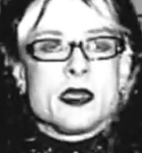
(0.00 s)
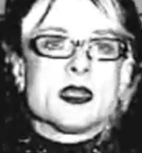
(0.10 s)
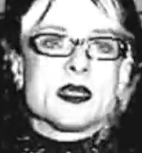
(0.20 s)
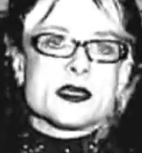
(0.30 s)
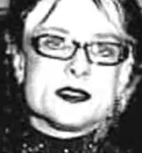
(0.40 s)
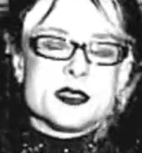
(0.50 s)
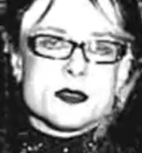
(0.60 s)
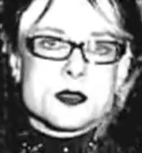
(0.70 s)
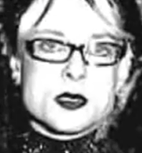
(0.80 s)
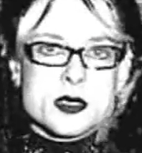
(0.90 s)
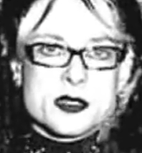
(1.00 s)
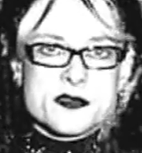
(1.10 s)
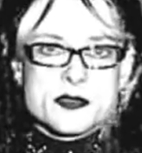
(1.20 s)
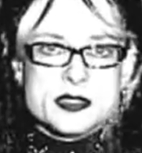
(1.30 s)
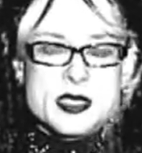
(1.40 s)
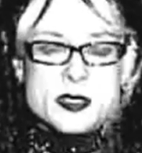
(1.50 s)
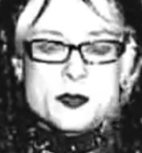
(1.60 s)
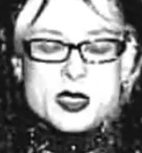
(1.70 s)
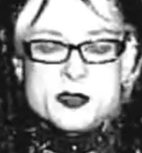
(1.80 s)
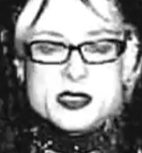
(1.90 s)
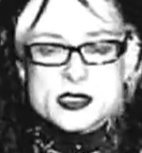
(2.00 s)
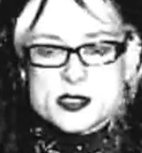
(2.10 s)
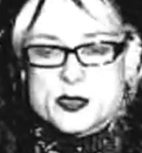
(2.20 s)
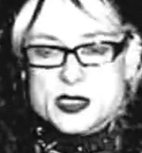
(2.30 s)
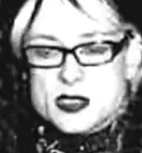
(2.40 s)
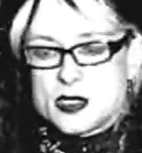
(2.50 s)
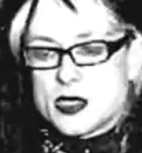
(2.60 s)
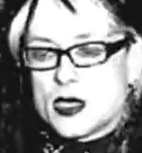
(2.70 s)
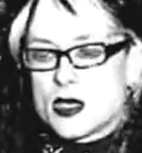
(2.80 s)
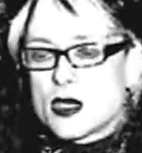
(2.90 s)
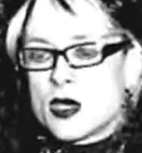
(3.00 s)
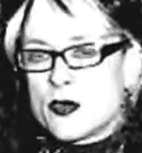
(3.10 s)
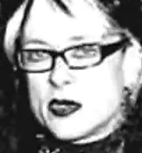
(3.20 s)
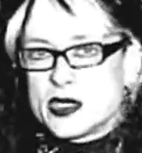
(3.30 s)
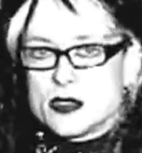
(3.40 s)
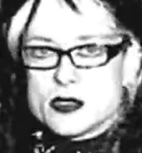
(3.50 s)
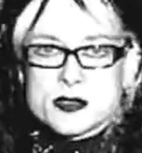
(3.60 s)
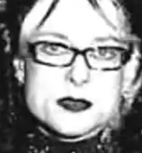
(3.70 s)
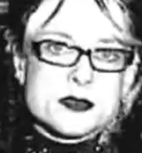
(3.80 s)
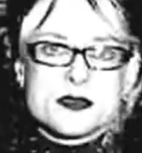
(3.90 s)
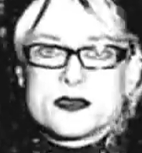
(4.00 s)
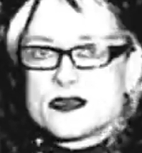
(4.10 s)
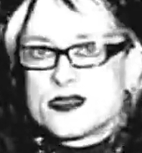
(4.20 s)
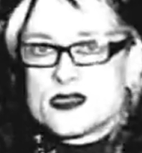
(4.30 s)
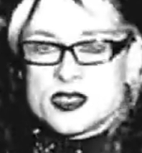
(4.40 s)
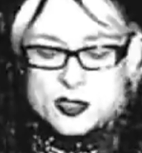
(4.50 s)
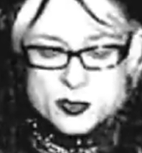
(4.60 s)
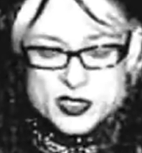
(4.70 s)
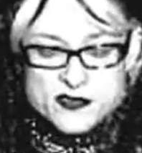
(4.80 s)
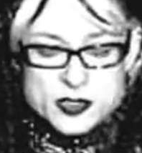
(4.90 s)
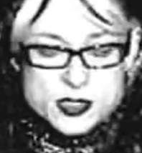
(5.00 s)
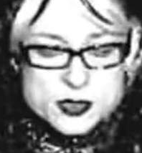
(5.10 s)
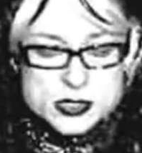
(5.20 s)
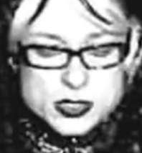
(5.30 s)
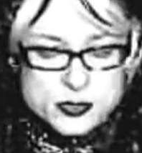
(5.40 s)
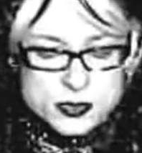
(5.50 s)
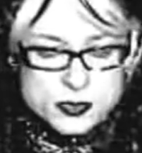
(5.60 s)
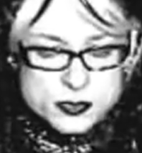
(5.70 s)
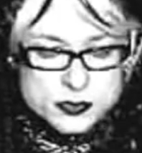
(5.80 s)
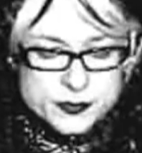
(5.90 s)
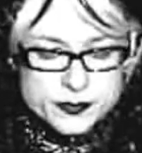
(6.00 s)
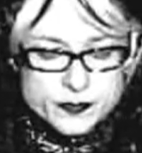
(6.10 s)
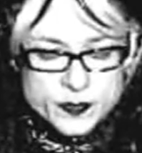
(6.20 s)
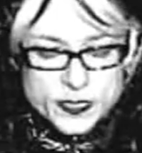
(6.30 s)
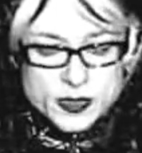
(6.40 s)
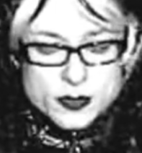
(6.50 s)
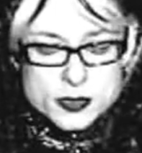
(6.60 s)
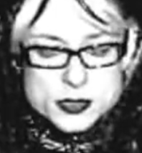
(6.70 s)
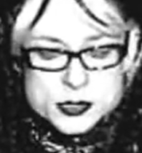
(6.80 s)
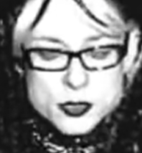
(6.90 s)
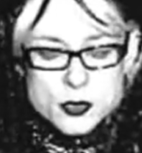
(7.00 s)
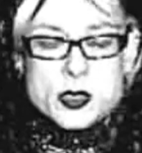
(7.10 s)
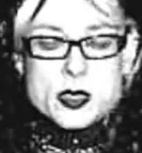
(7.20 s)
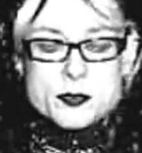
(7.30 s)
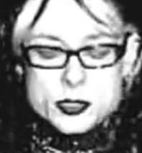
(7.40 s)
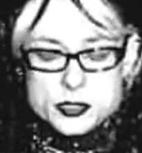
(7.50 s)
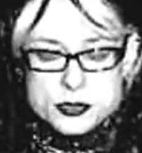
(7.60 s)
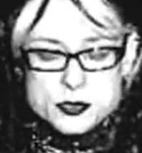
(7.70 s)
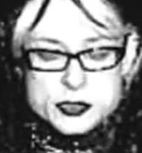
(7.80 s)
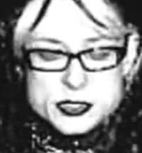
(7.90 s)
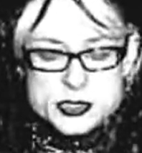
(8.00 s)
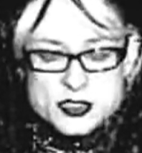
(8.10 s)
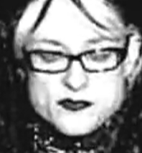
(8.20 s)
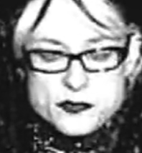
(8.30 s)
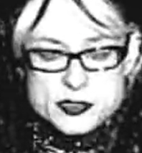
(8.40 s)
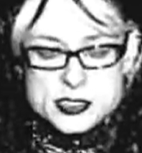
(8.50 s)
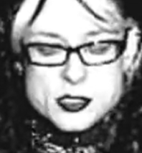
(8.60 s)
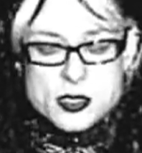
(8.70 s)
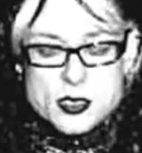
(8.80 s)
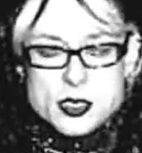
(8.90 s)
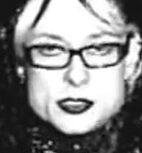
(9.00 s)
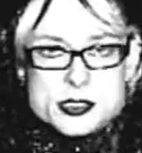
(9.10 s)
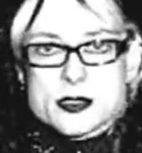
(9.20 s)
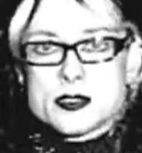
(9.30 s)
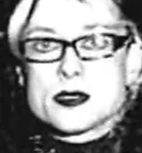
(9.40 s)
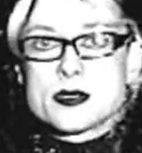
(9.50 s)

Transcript: make like a tarot card of the day. Maybe this will be a regular thing on my videos, I don't know. So what I'm going to do is shuffle these cards,